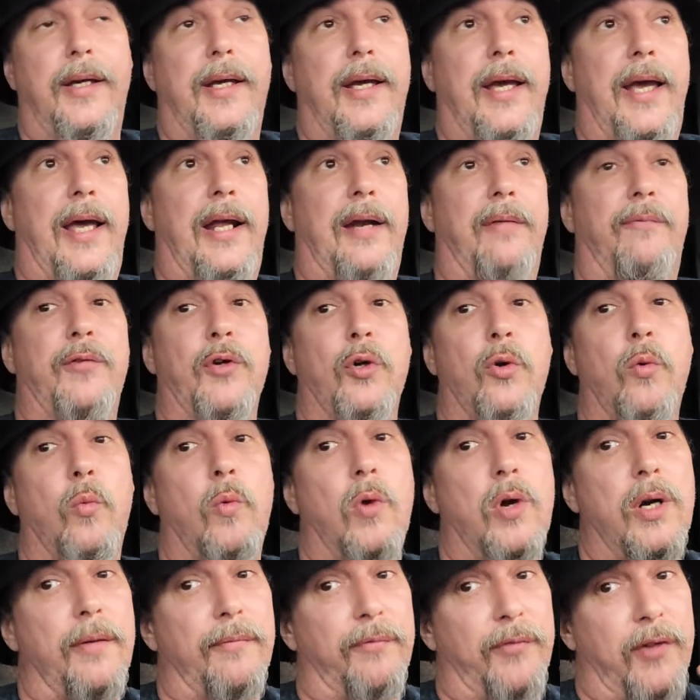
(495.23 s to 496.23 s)
And if you're
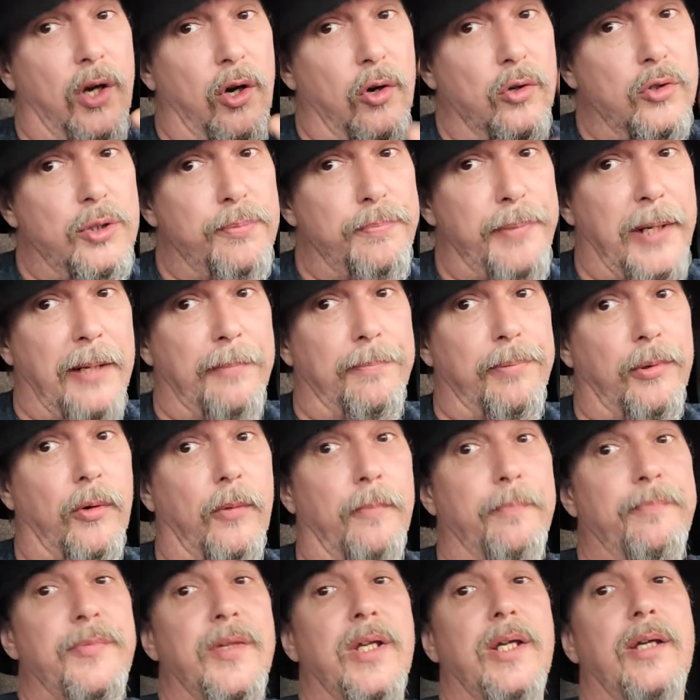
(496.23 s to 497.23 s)
one of those
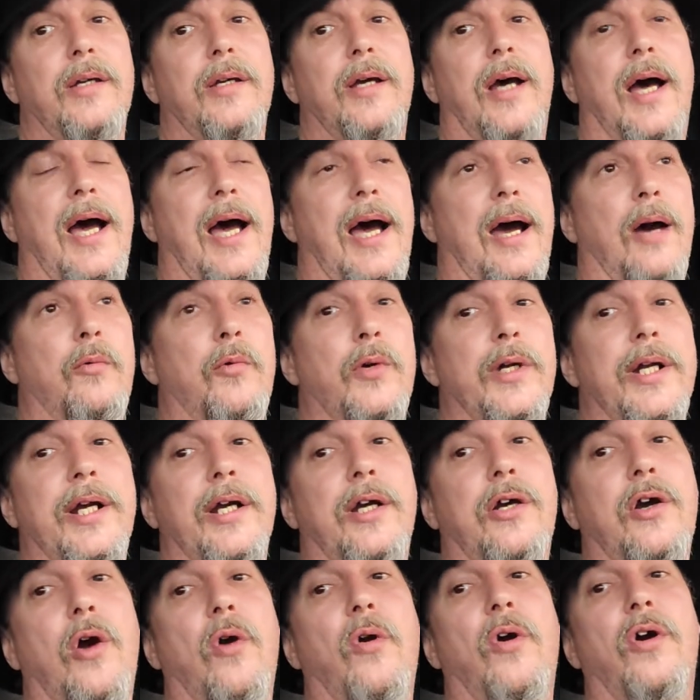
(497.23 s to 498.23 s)
people, I would
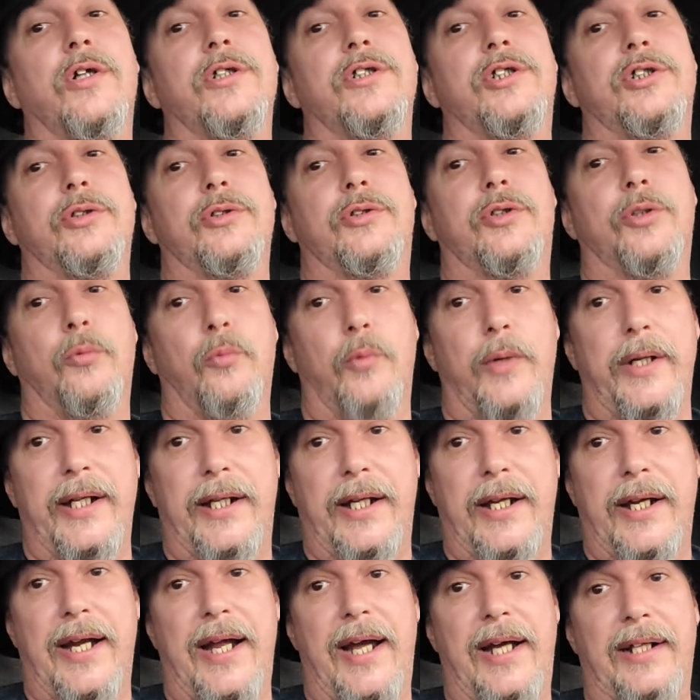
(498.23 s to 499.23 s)
encourage you to
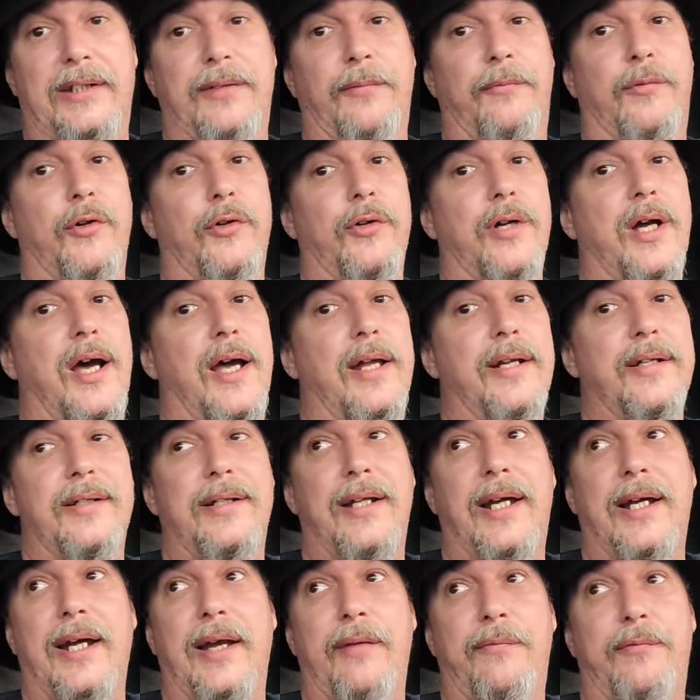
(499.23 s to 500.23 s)
reconnect. If you're not,
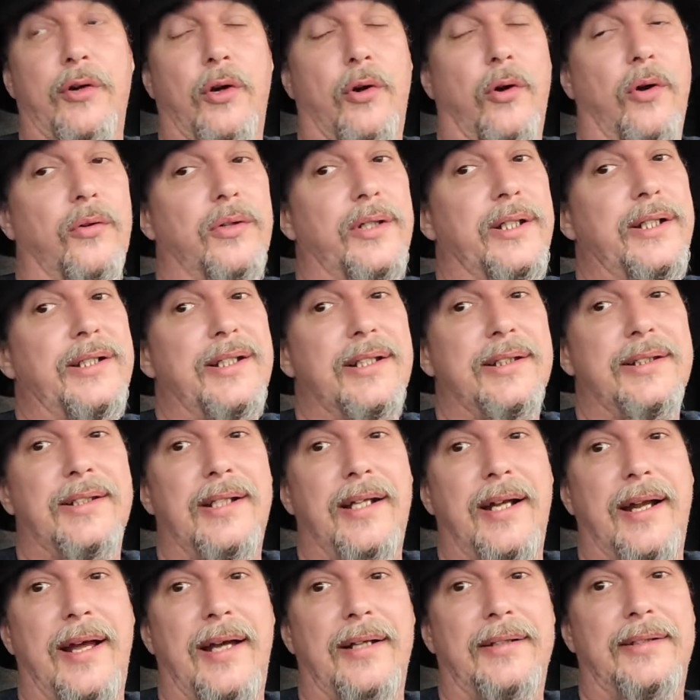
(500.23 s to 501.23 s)
like, if you're only
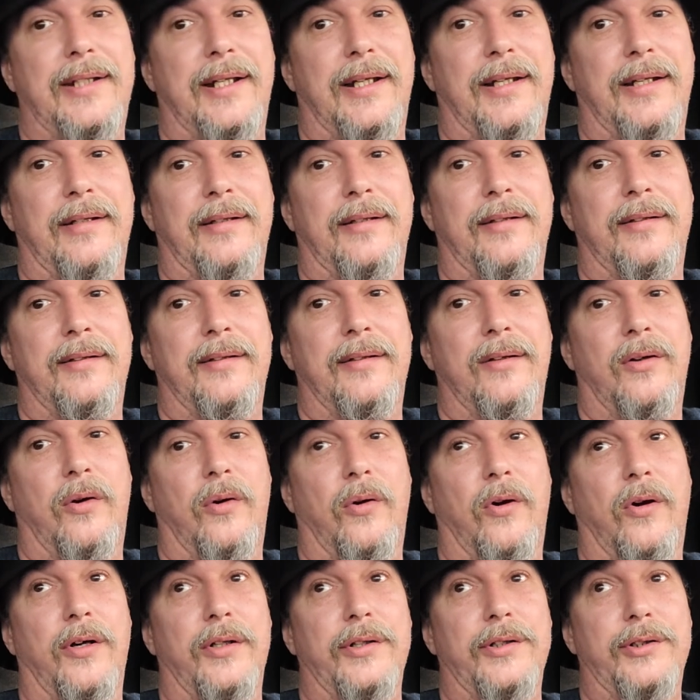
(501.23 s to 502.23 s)
disconnecting
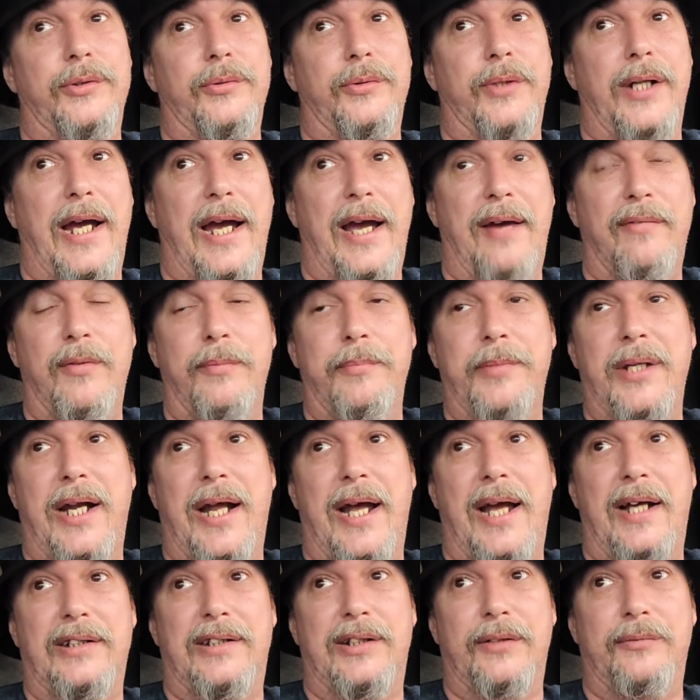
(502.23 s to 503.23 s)
or you haven't been
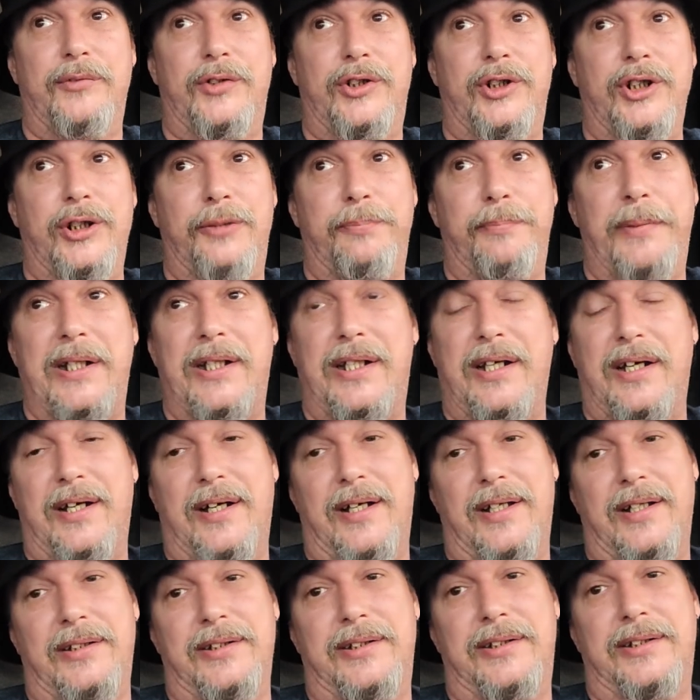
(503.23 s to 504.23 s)
active just
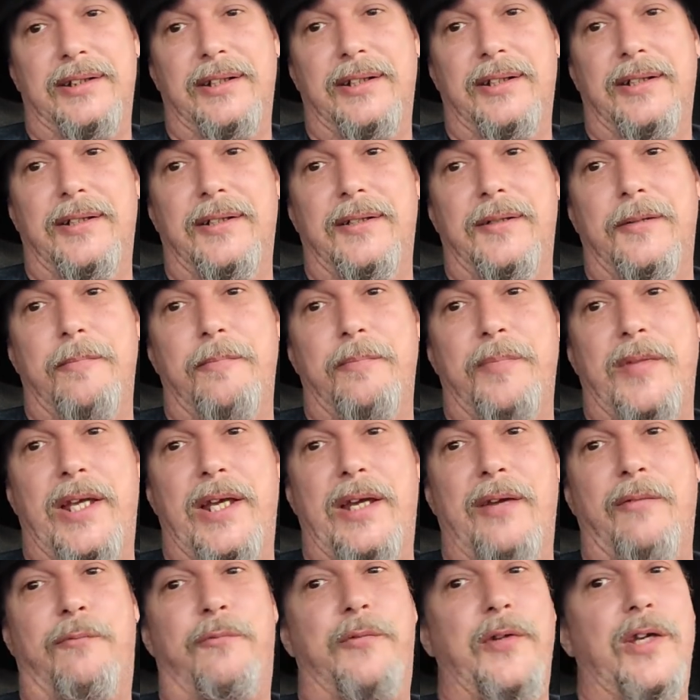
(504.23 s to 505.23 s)
because
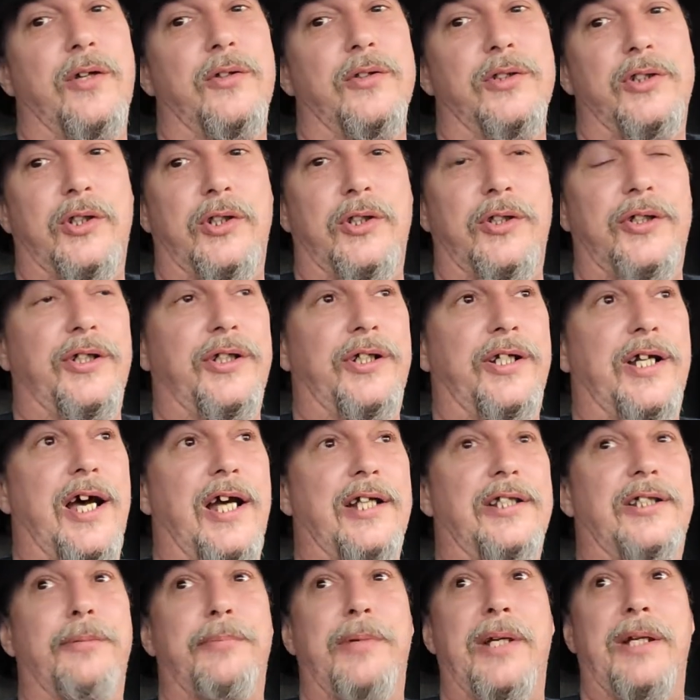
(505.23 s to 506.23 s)
it feels good
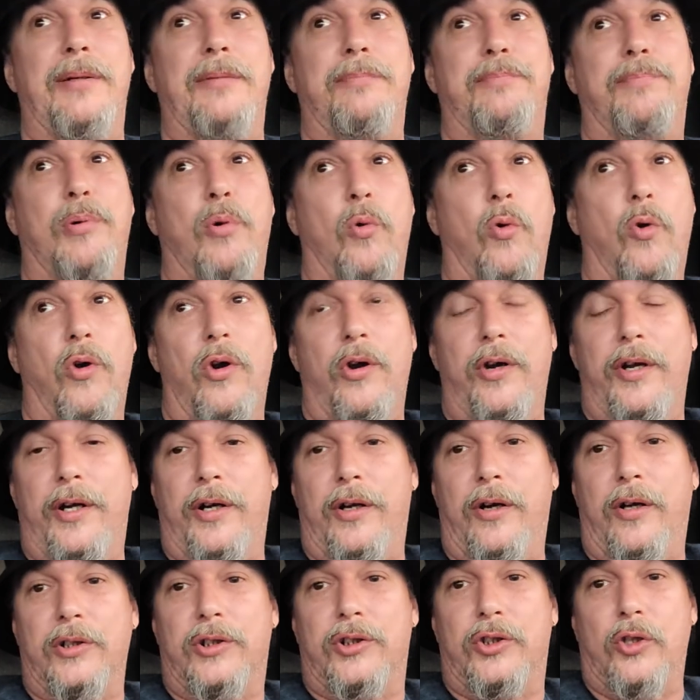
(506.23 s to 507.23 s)
not to be
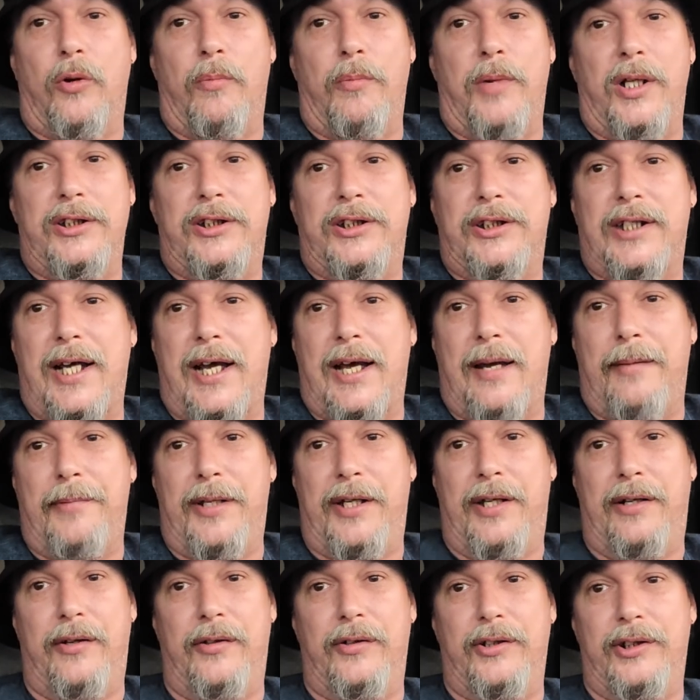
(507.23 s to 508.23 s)
pouring so much time
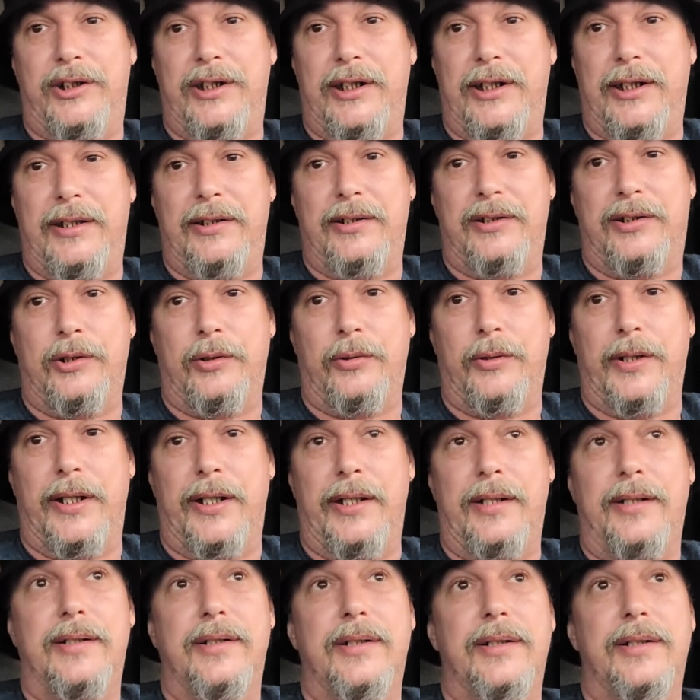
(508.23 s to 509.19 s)
and energy into it,